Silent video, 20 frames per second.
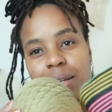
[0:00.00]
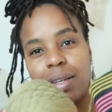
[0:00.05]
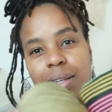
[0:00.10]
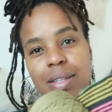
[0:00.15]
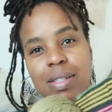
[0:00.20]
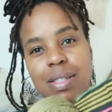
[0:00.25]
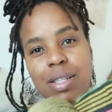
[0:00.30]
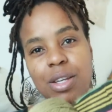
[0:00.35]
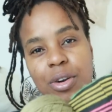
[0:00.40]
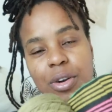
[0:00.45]

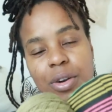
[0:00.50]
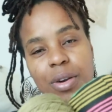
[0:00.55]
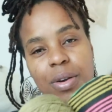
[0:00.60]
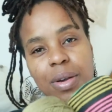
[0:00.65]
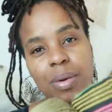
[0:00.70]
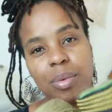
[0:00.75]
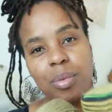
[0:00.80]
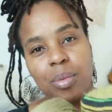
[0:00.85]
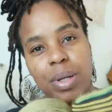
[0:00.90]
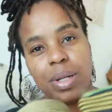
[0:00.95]
easier
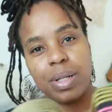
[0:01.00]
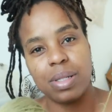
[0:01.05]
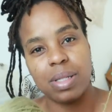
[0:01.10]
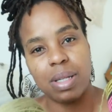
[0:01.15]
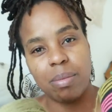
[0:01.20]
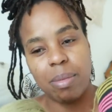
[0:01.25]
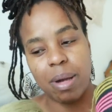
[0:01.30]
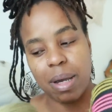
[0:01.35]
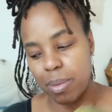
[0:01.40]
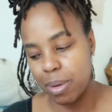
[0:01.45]
when it's
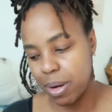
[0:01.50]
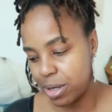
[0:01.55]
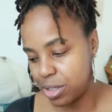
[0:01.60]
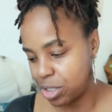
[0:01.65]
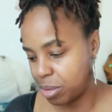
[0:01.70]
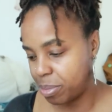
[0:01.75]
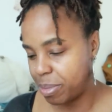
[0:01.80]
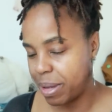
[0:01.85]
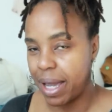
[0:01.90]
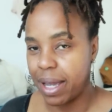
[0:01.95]
in my
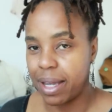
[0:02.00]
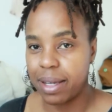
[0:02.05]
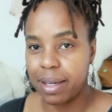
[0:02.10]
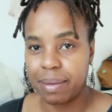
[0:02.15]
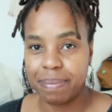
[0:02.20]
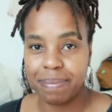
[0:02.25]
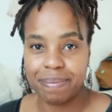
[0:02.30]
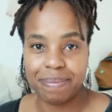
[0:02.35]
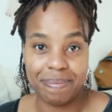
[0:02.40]
project bag.